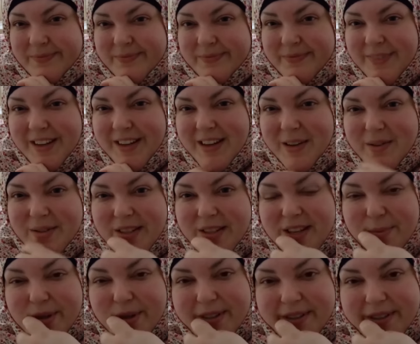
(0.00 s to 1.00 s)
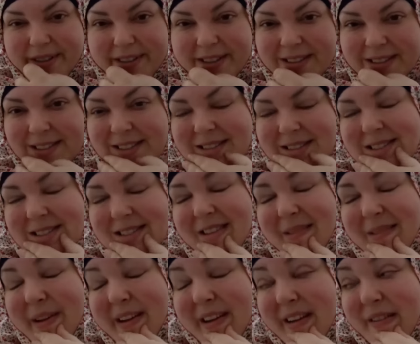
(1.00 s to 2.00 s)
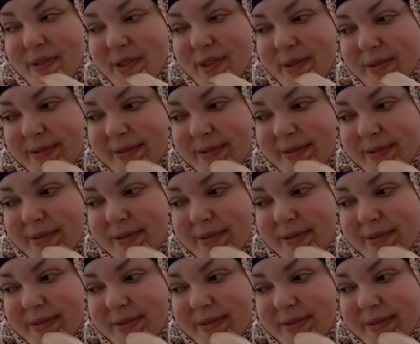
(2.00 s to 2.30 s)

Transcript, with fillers: Get a housekeeper. I might have to.